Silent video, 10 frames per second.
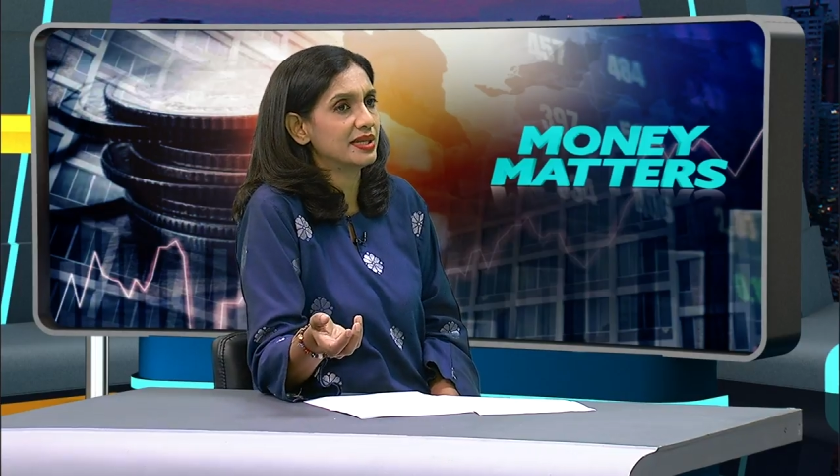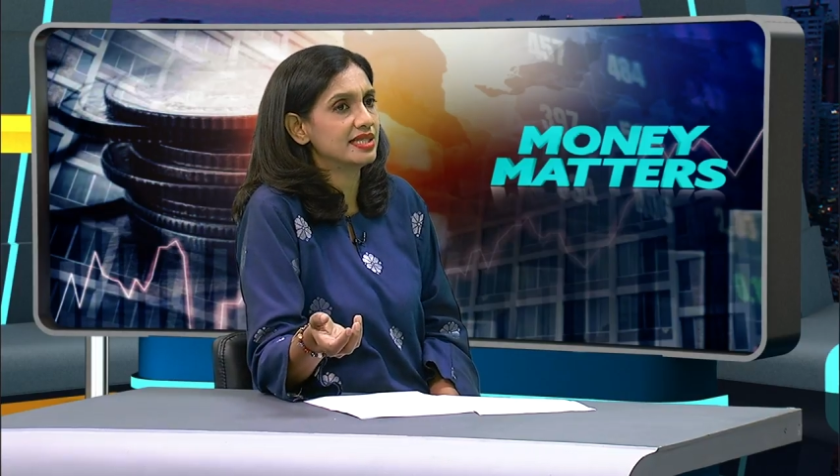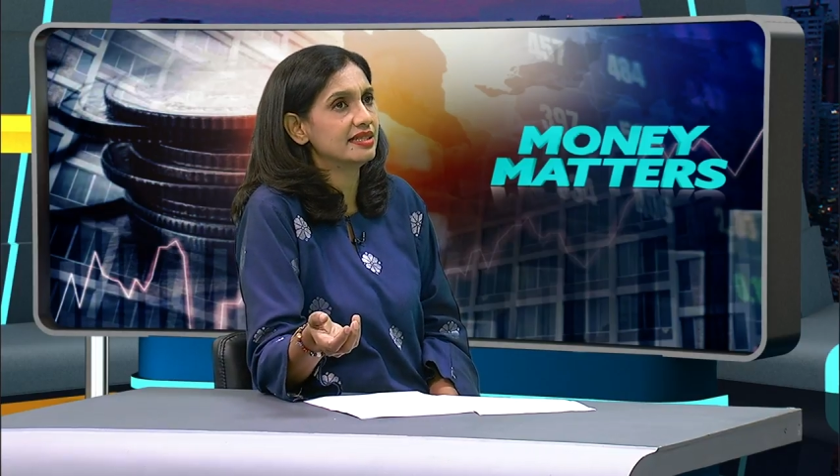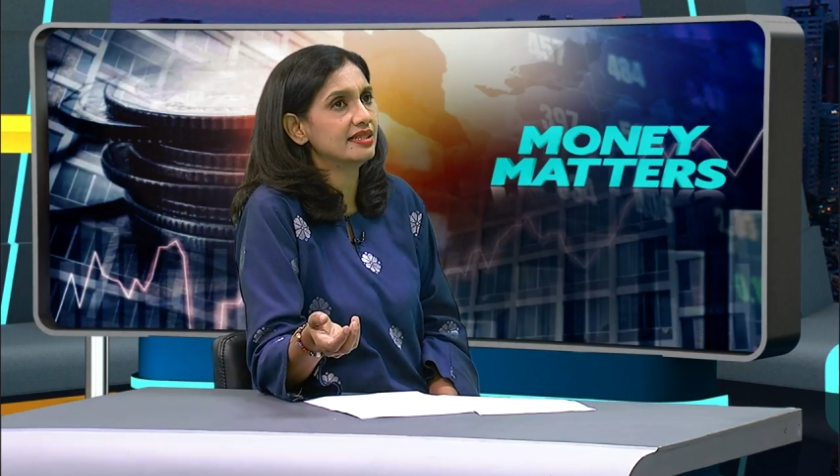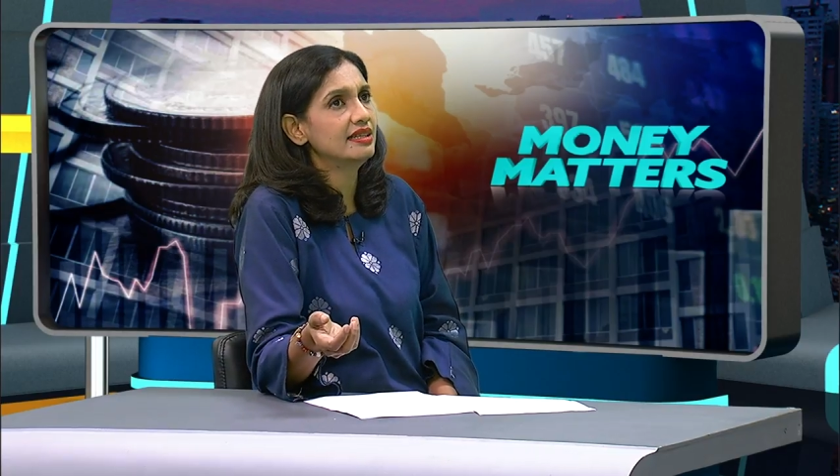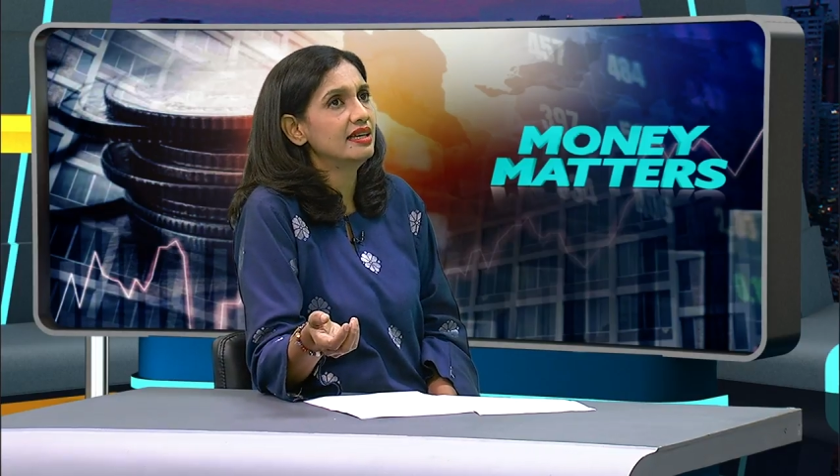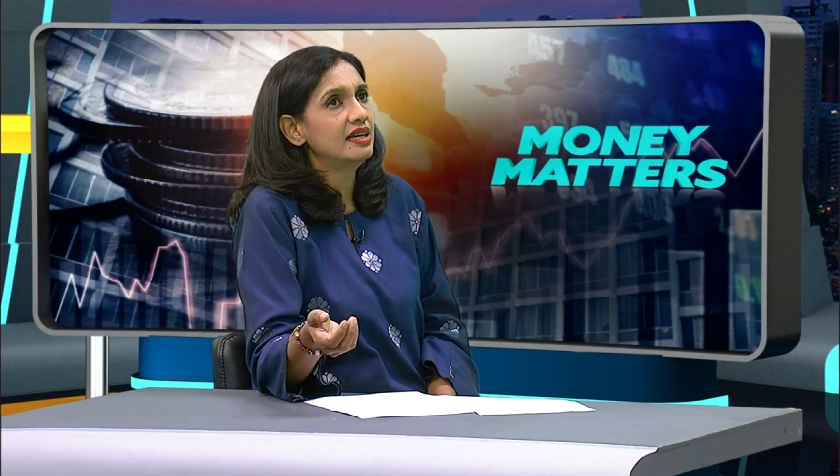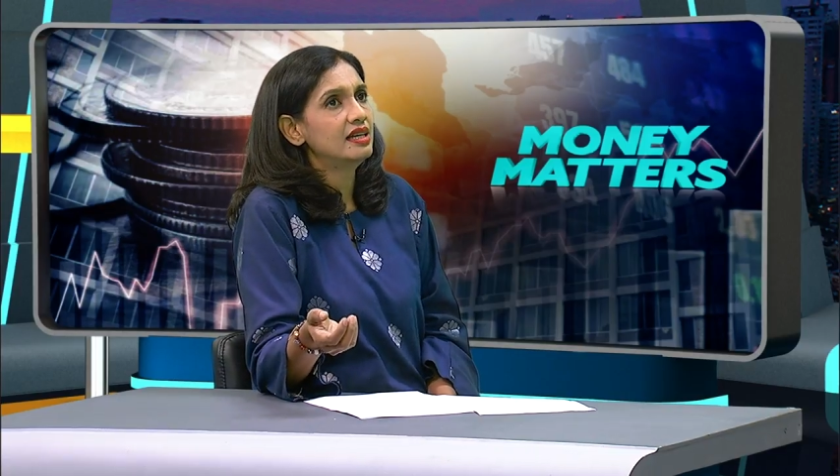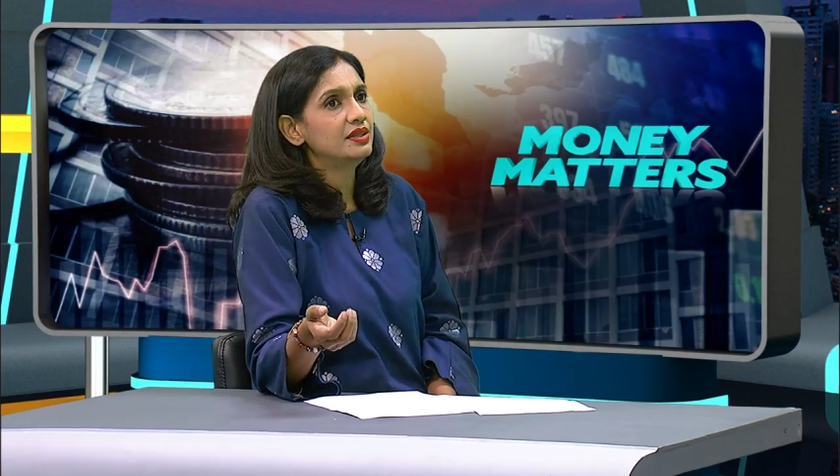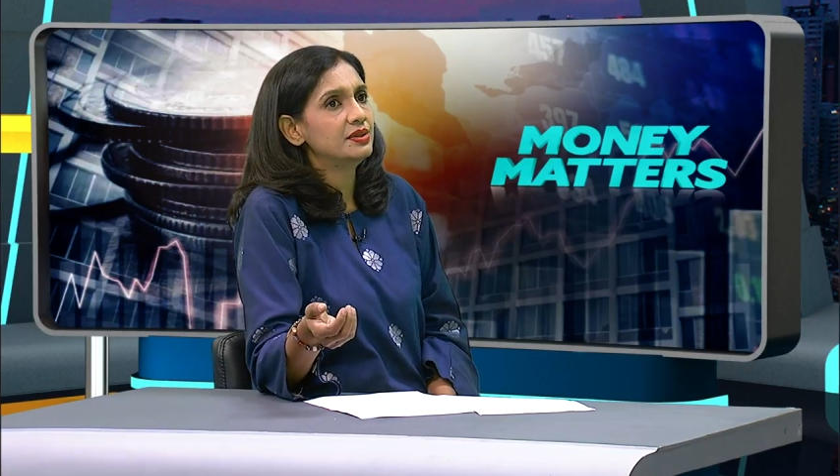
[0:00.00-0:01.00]
question
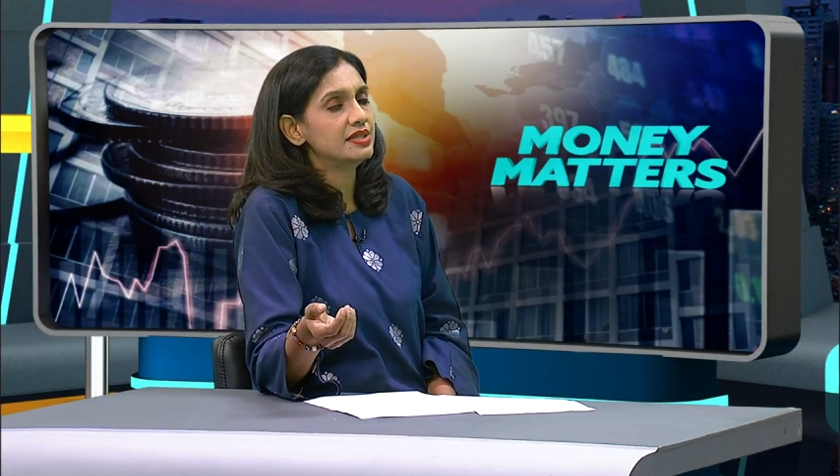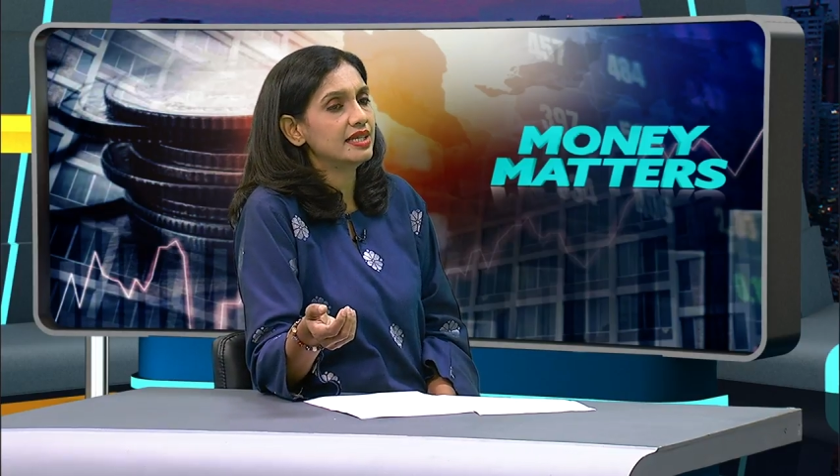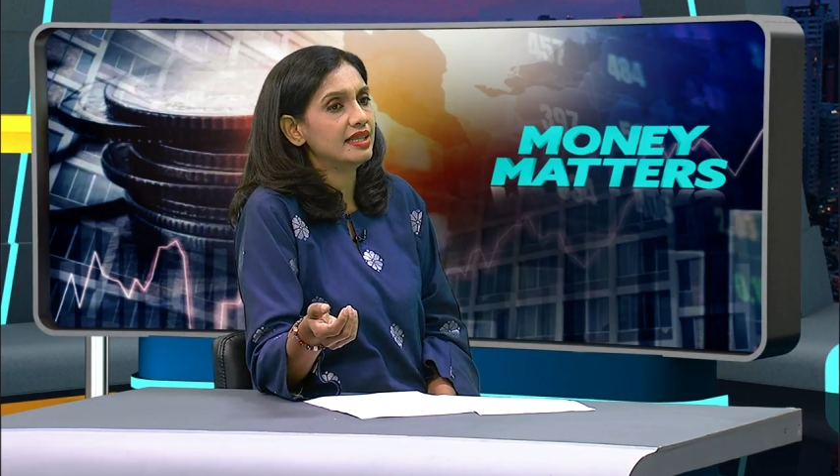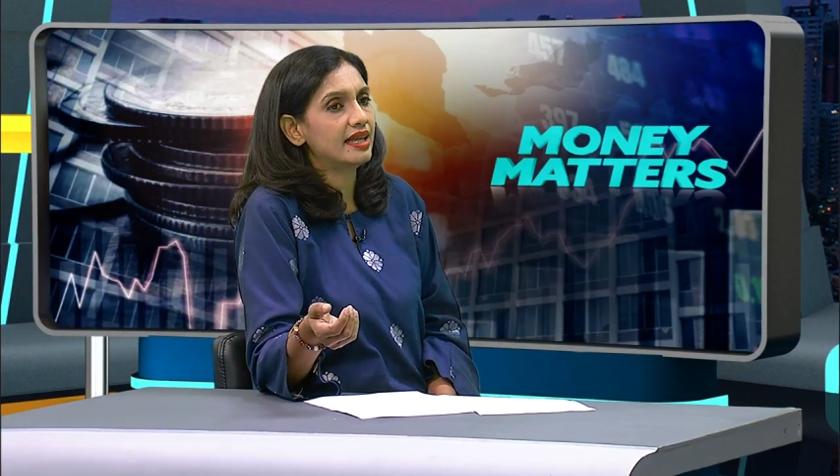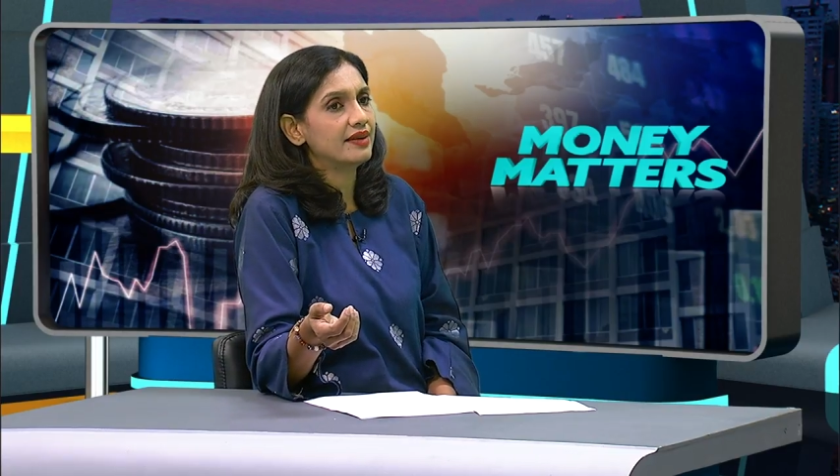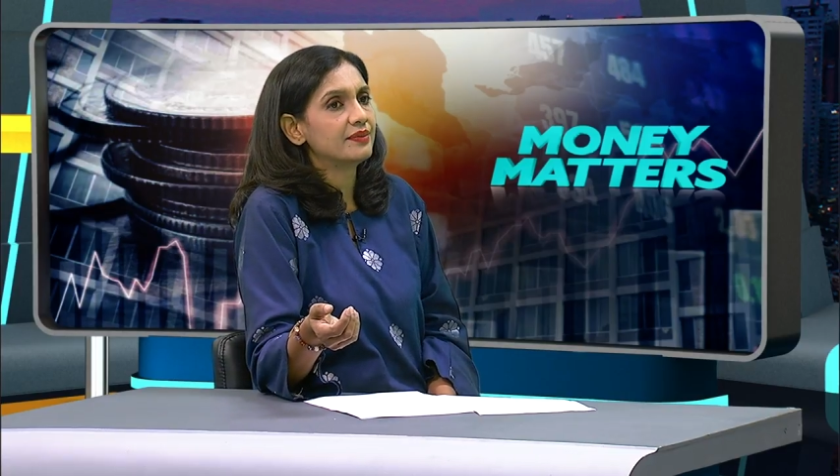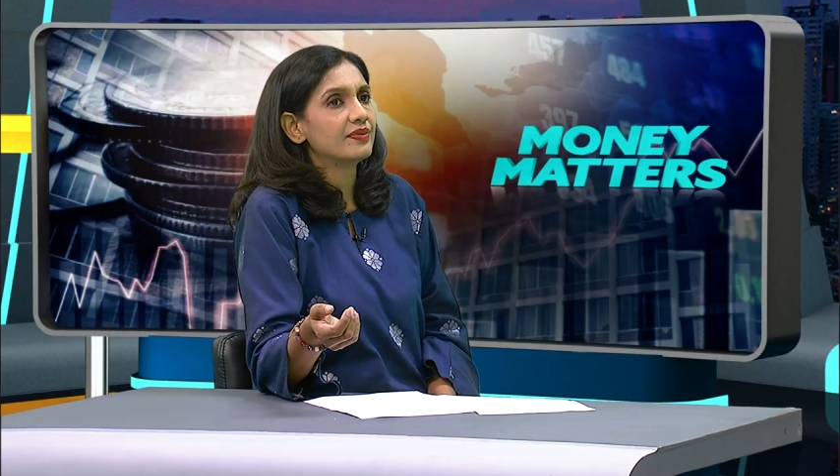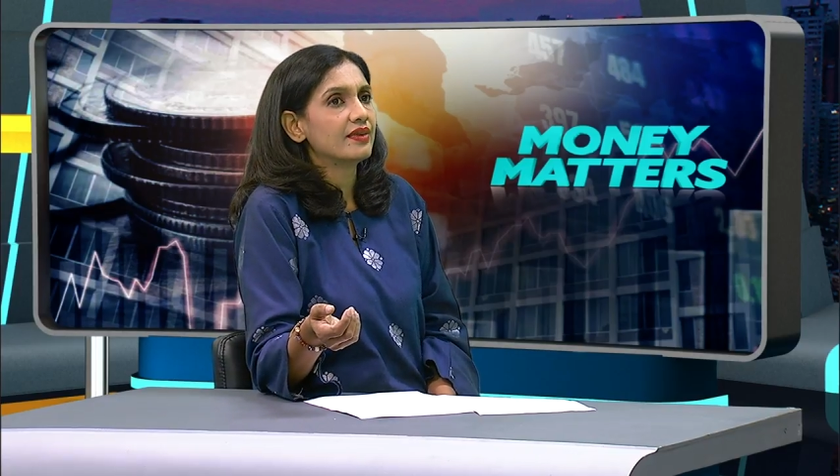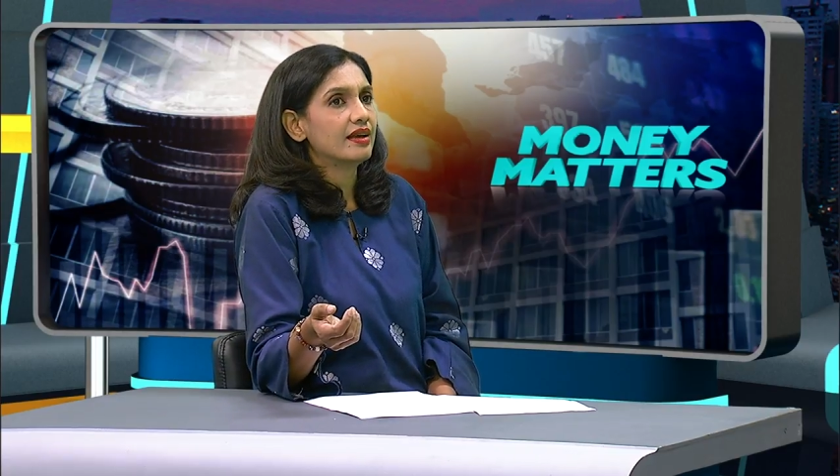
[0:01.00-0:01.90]
to say that,